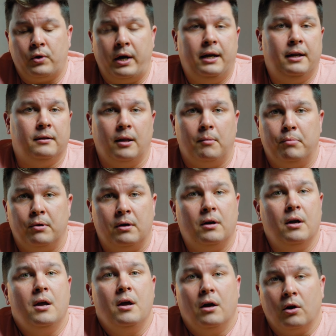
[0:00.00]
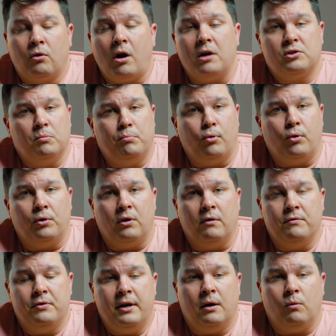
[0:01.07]
trading lumber across the border
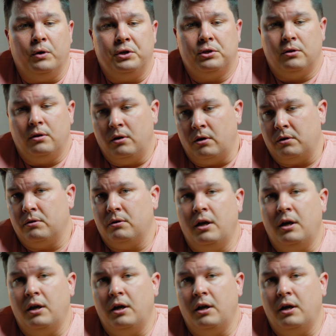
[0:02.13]
over there, which they're